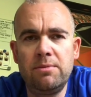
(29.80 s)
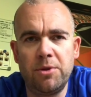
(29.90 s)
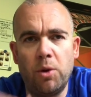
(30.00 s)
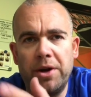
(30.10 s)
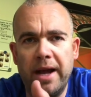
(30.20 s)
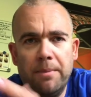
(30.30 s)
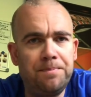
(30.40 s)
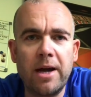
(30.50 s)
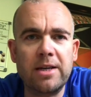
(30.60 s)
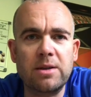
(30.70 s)
The one down,
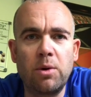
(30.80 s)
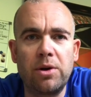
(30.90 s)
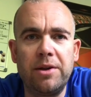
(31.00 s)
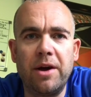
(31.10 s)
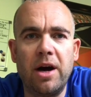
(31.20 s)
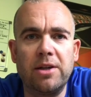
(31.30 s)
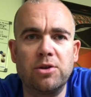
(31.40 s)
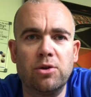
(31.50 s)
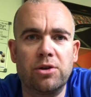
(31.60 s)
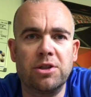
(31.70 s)
because I won't need the high
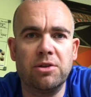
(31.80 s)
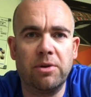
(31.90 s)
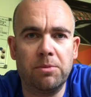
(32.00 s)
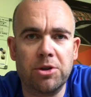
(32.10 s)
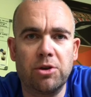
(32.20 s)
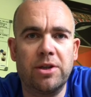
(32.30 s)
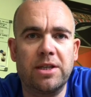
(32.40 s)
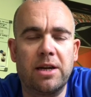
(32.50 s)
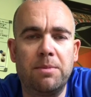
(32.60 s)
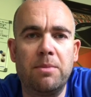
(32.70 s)
torque and stuff. I'm just looking
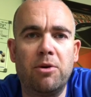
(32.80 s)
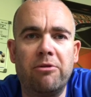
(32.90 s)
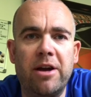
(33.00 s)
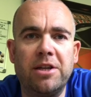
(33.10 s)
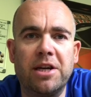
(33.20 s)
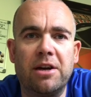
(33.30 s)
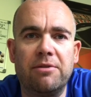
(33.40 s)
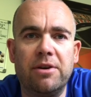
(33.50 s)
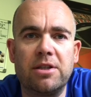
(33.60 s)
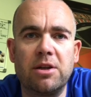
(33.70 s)
to get a bit more range out
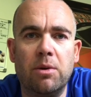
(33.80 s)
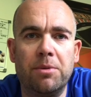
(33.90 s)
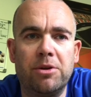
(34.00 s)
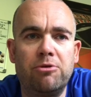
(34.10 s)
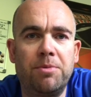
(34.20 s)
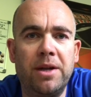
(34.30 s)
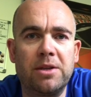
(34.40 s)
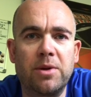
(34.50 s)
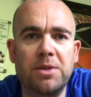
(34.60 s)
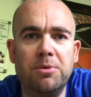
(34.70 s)
of it, so I'm going to drop it down
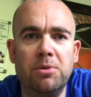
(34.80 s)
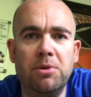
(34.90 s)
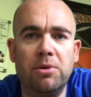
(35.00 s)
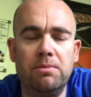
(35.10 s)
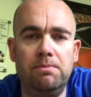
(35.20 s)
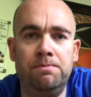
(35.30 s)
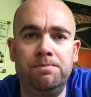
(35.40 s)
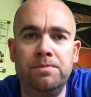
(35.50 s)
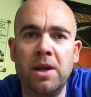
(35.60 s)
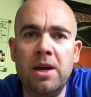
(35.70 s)
to Expert mode,
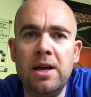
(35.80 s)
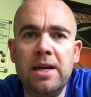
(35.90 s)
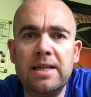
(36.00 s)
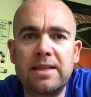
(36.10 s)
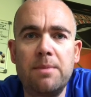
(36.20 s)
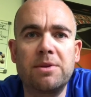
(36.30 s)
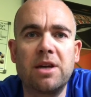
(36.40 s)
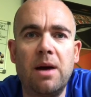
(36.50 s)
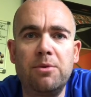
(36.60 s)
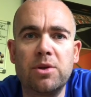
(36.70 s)
take my
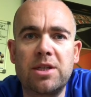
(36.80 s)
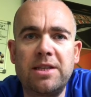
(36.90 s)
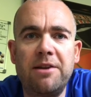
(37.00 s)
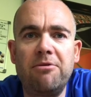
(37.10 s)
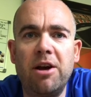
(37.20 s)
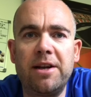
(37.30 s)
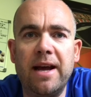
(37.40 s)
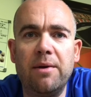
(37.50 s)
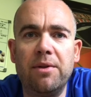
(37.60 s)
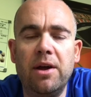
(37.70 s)
time, do a steady ride
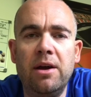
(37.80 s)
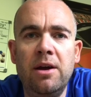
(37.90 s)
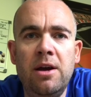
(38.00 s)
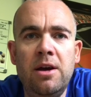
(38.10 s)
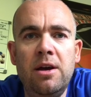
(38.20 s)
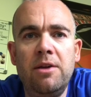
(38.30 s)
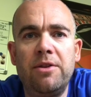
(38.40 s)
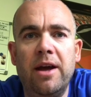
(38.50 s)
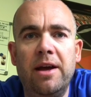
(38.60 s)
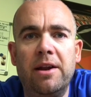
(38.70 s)
down there,
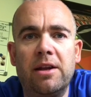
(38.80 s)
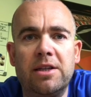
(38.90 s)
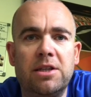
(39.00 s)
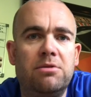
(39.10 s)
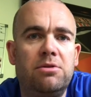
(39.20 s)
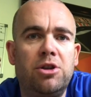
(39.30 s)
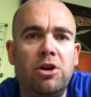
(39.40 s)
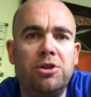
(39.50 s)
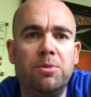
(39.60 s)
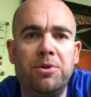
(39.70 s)
then I can
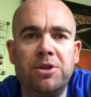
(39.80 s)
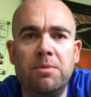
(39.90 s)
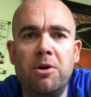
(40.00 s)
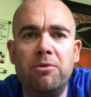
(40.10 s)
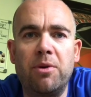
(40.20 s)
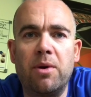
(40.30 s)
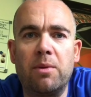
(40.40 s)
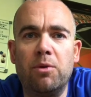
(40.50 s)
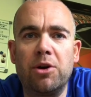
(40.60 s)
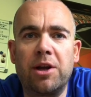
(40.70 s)
charge it up at the gym hopefully while
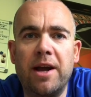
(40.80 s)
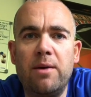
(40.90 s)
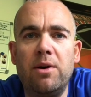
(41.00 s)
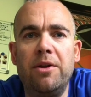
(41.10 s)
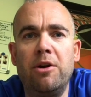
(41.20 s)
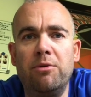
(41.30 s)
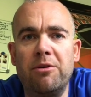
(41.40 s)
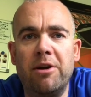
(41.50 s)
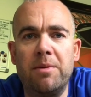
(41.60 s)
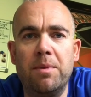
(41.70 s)
I'm working out, and then
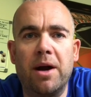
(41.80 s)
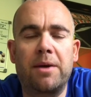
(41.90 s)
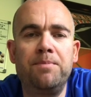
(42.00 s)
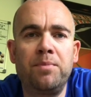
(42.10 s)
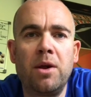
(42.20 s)
hopefully ride it back.